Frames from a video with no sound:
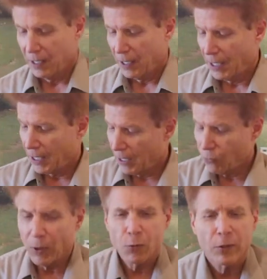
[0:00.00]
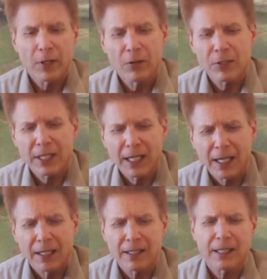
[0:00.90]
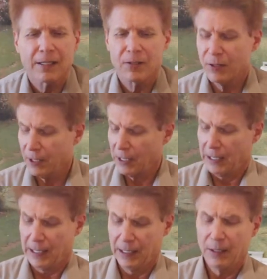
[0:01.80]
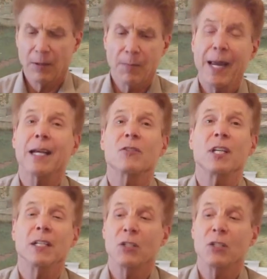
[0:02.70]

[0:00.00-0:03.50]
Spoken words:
And what were those again? Let's see. The passing